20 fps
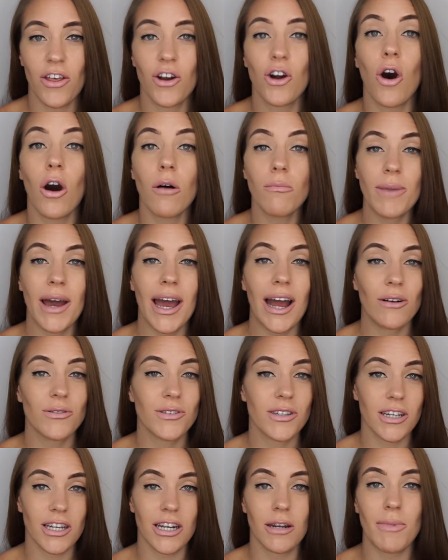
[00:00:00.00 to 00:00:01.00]
The
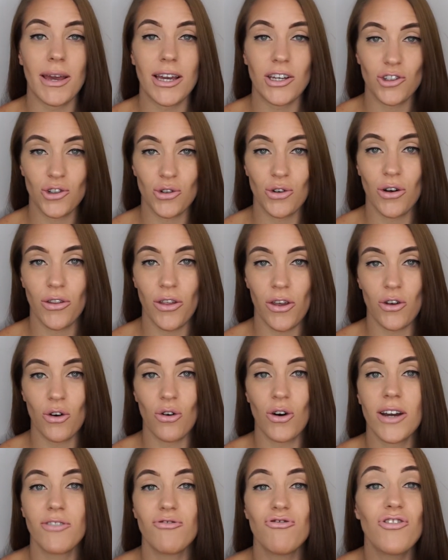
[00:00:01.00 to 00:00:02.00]
compounds are going to make sure that
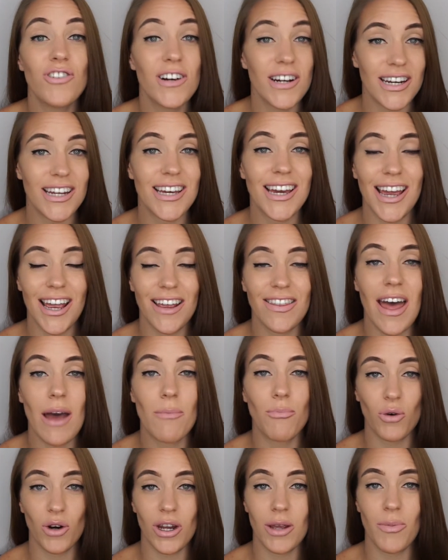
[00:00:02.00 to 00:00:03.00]
you're really hitting
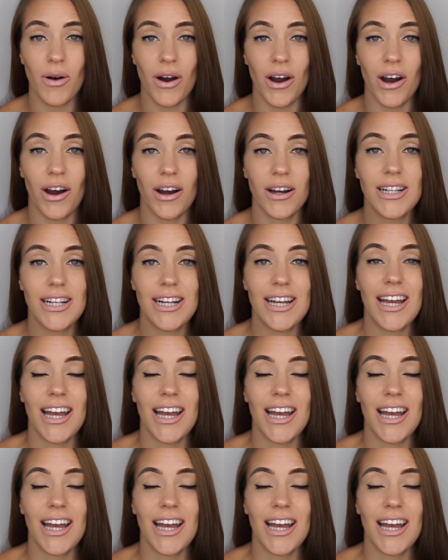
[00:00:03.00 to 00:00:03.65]
that body part.